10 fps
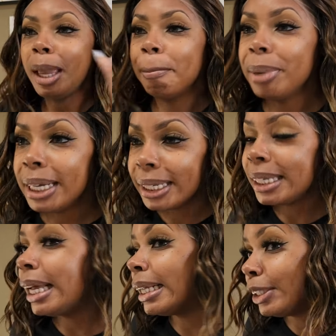
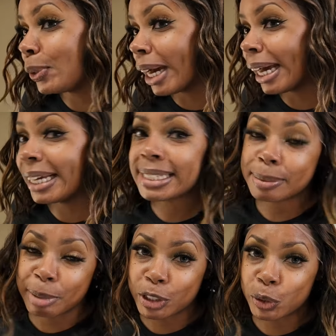But you
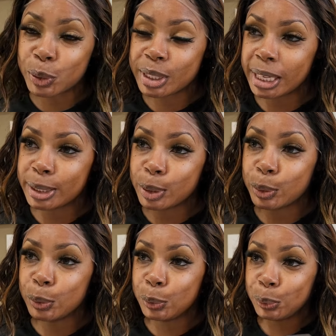guys, make sure you stay
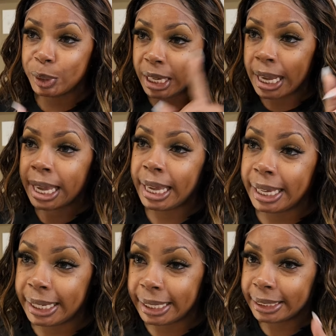tuned
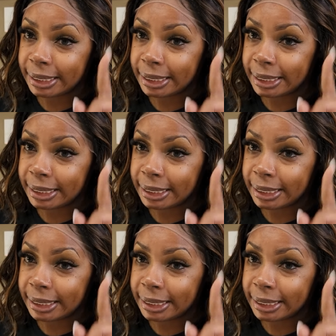and